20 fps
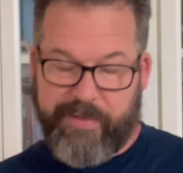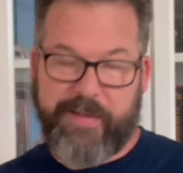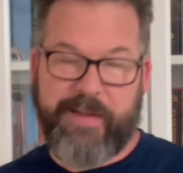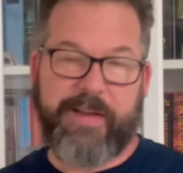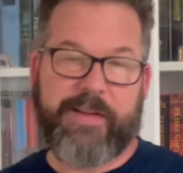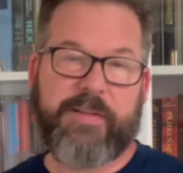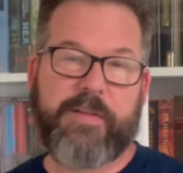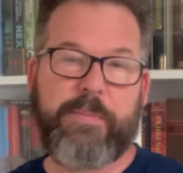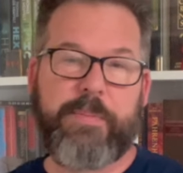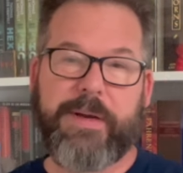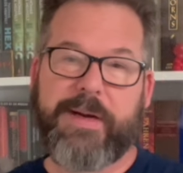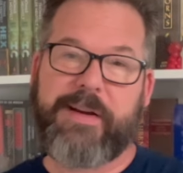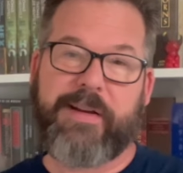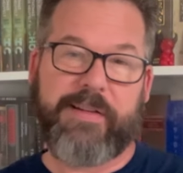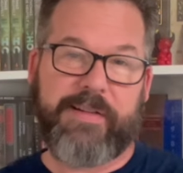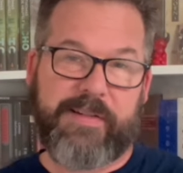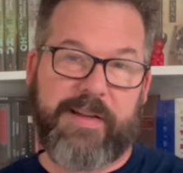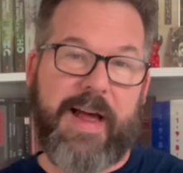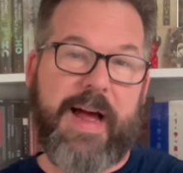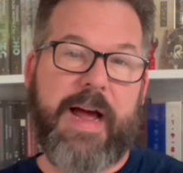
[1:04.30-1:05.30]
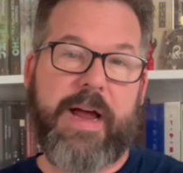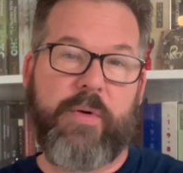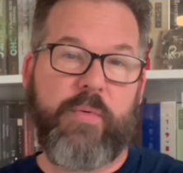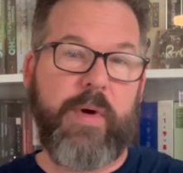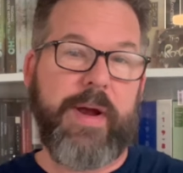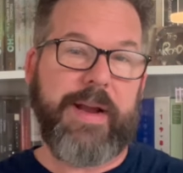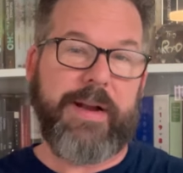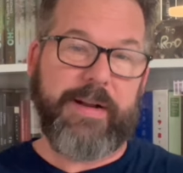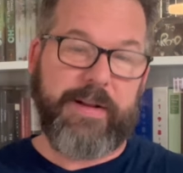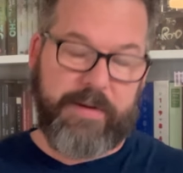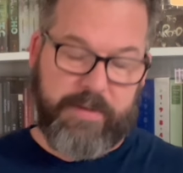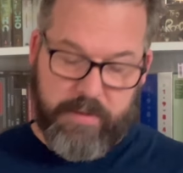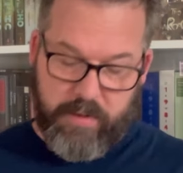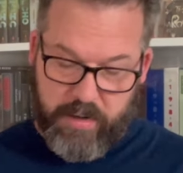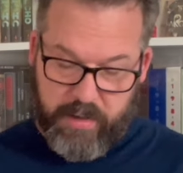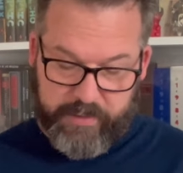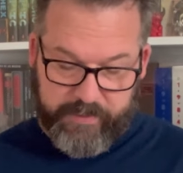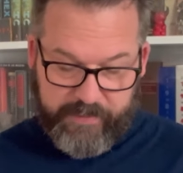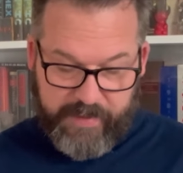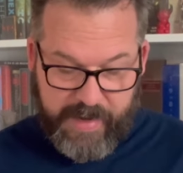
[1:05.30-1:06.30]
this because I waited
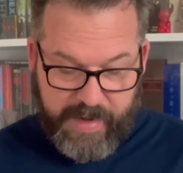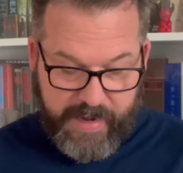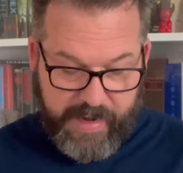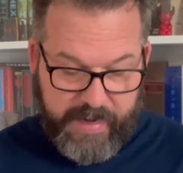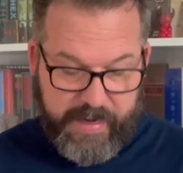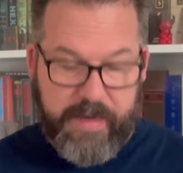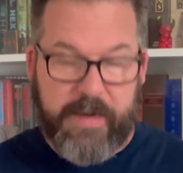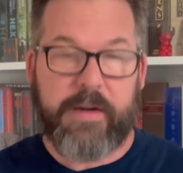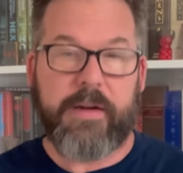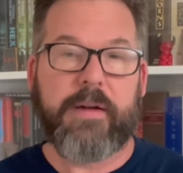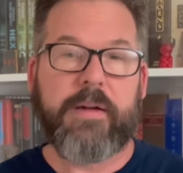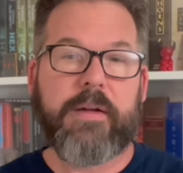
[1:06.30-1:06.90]
all day.